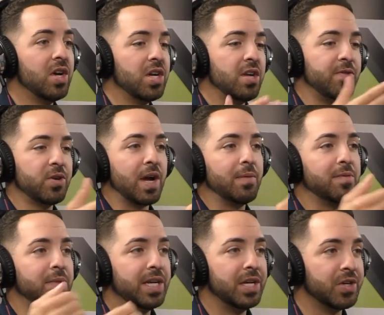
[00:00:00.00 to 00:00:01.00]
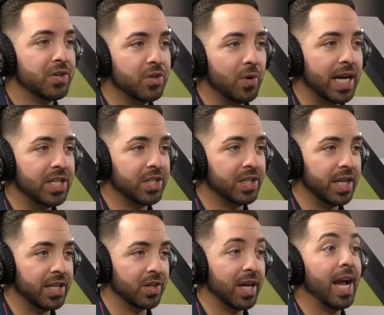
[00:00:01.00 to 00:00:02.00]
If you come to me and you're a new agent
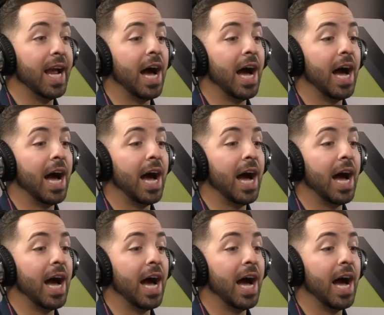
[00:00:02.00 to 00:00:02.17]
and you're like, hey,